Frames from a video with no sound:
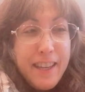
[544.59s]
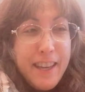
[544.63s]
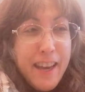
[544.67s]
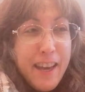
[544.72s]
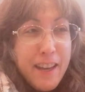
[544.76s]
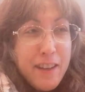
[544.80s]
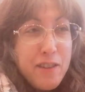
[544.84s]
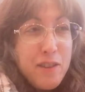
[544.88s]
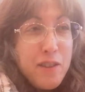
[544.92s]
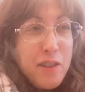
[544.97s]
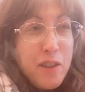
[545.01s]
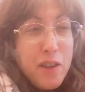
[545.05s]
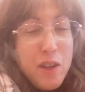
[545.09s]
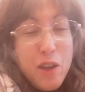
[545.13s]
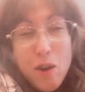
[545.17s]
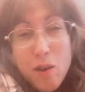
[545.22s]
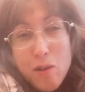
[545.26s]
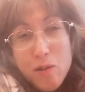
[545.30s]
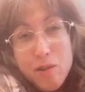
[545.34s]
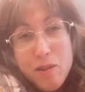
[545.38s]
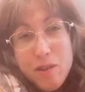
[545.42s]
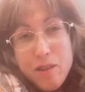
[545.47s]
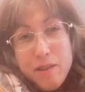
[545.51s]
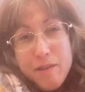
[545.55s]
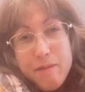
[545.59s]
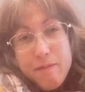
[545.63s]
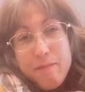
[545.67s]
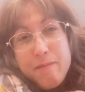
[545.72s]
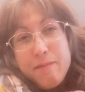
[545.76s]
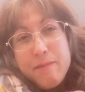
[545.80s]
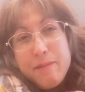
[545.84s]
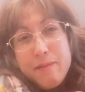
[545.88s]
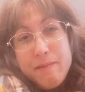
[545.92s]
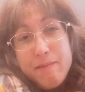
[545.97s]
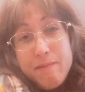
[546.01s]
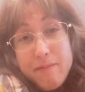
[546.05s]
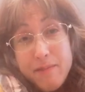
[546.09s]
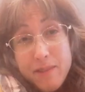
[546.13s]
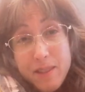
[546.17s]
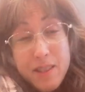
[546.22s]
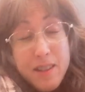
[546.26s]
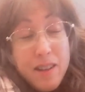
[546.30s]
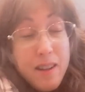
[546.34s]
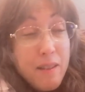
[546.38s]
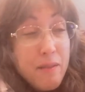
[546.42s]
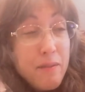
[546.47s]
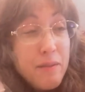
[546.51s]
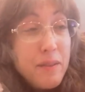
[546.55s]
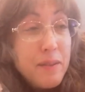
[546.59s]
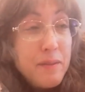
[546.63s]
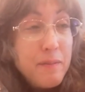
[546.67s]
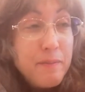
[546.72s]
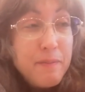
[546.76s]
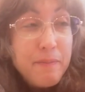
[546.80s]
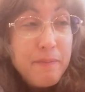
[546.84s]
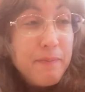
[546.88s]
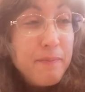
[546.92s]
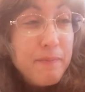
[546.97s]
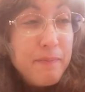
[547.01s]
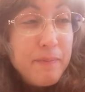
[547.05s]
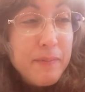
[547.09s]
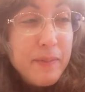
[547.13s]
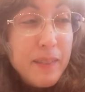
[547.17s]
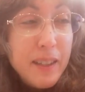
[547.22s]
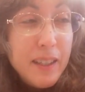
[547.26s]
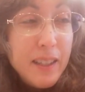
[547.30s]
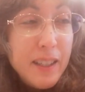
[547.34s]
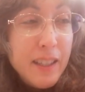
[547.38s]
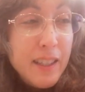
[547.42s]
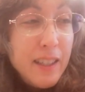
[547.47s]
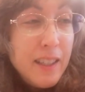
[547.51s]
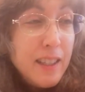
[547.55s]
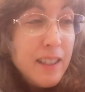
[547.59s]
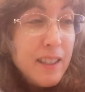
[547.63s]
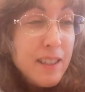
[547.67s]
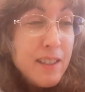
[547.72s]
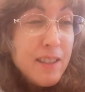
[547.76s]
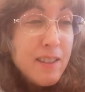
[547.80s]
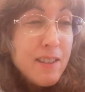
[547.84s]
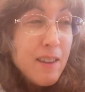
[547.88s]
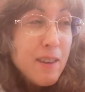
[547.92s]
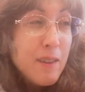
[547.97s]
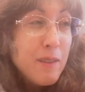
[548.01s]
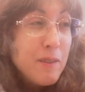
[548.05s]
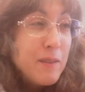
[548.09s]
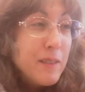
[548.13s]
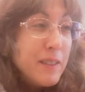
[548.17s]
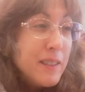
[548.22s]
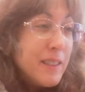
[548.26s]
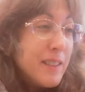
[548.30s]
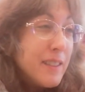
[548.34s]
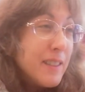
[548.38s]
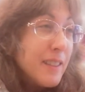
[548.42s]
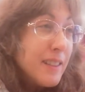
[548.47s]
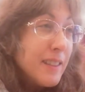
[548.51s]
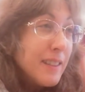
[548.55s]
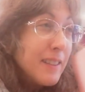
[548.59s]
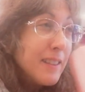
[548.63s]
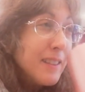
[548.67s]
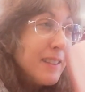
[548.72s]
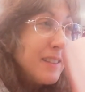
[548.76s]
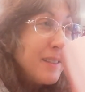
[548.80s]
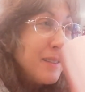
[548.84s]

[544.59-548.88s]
get to the Yoast stuff. So it's like,